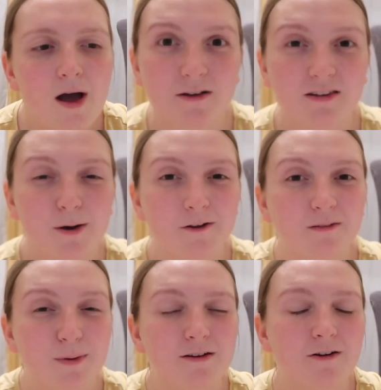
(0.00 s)
But I suppose
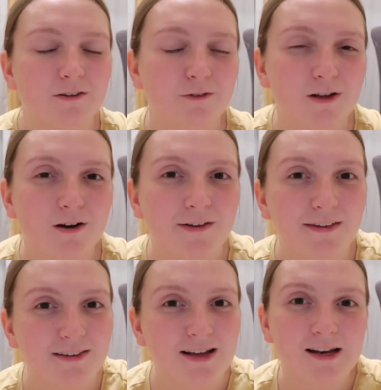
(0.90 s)
it's been nice for you guys
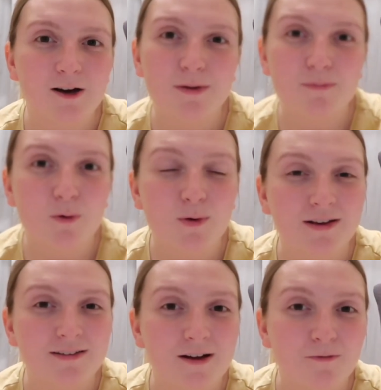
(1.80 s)
to see a little bit more
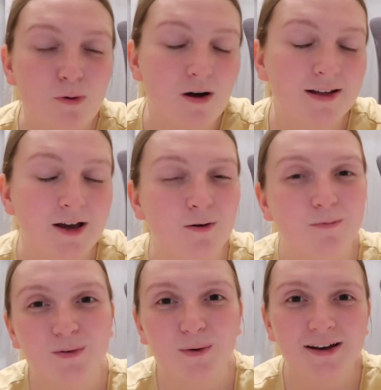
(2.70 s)
in depth what I get
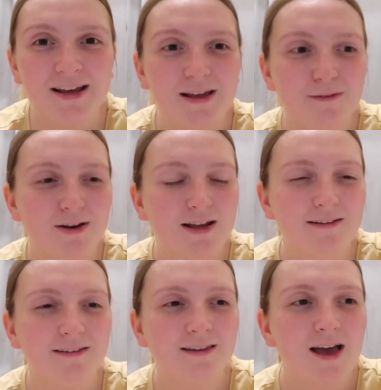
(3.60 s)
up to on the
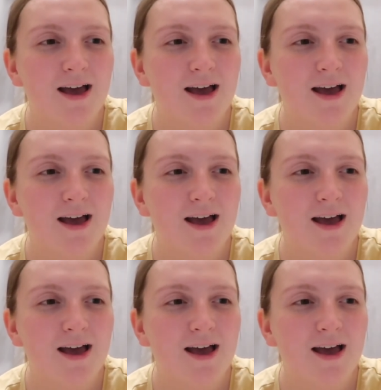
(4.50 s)
evenings.